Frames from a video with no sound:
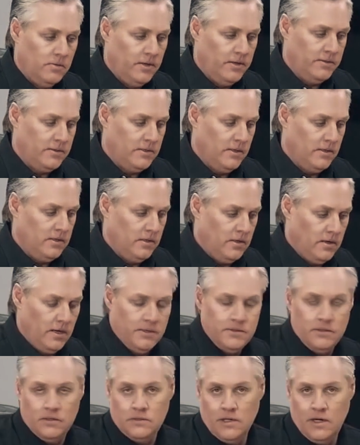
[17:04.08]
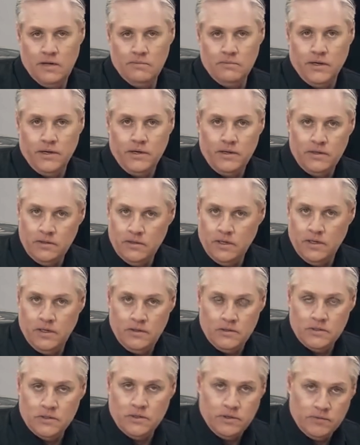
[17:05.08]
to where the CTI is in the timeline and
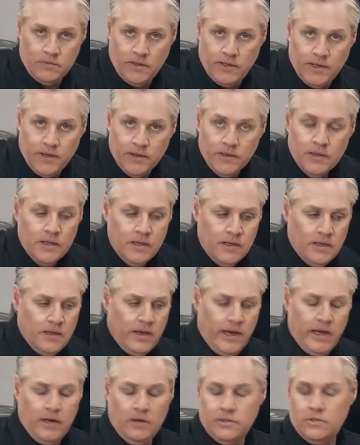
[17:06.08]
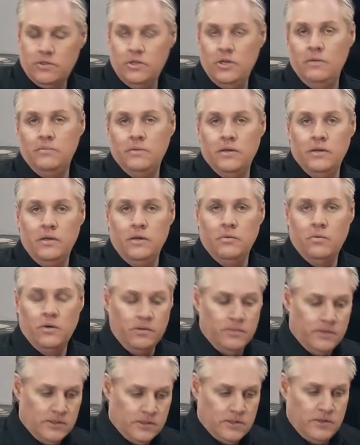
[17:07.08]
insert there. It'll assume that you want
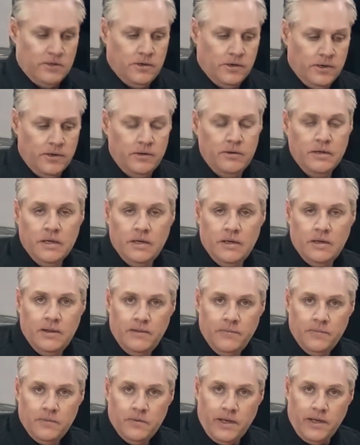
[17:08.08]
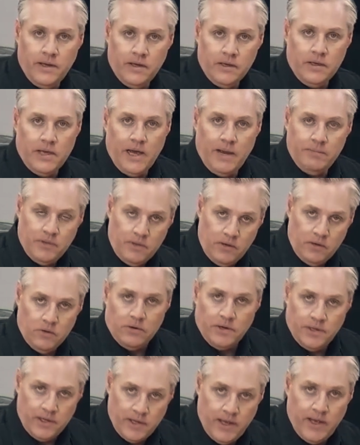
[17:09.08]
to insert in a gap that you
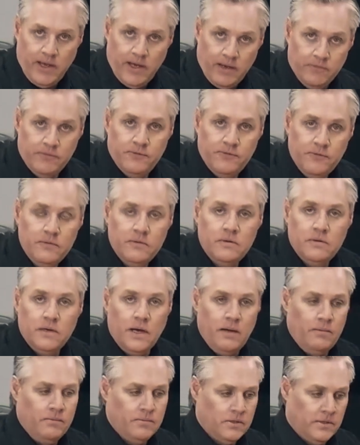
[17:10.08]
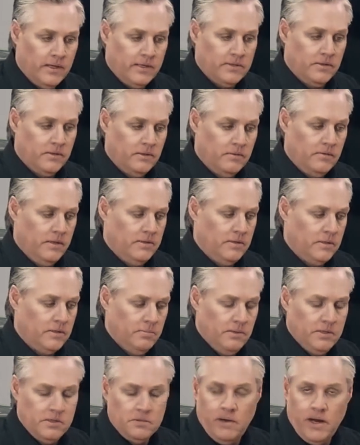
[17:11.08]
already have. So it's a
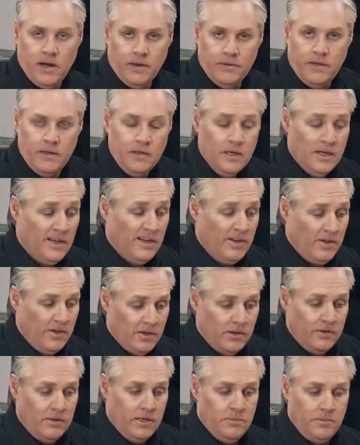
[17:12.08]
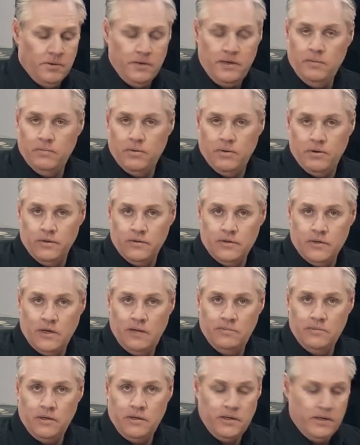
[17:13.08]
bit smart on that. You don't need to put an in point on the
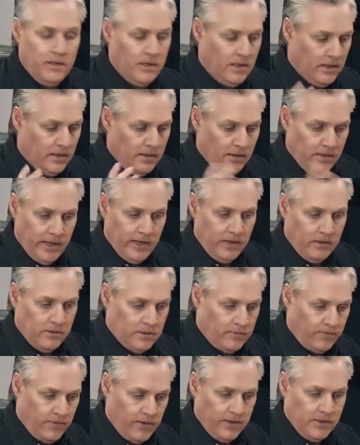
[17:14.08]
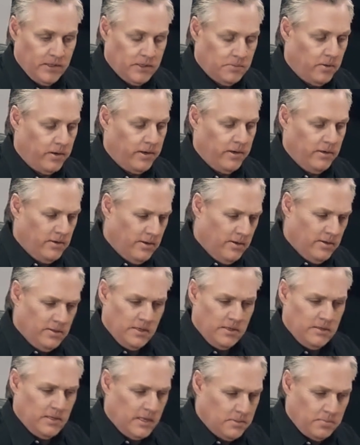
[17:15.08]
timeline. It'll just find the spot. It knows
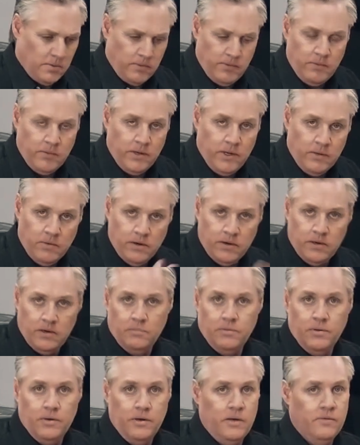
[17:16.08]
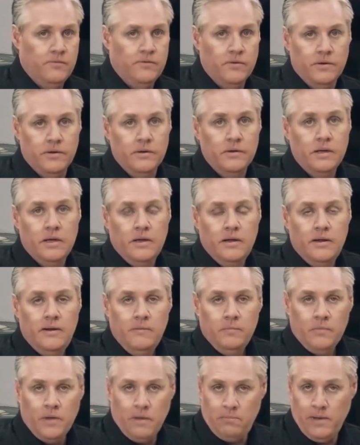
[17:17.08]
that that's probably where you want it and put it in for you.
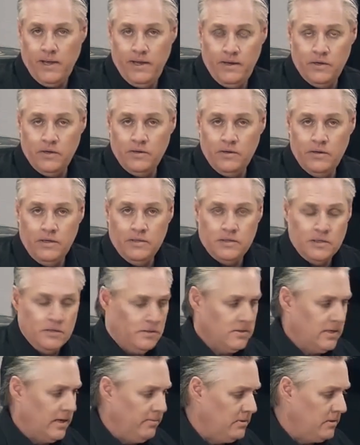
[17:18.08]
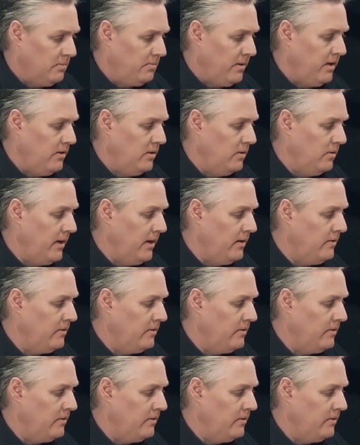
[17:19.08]
Append is the same as append to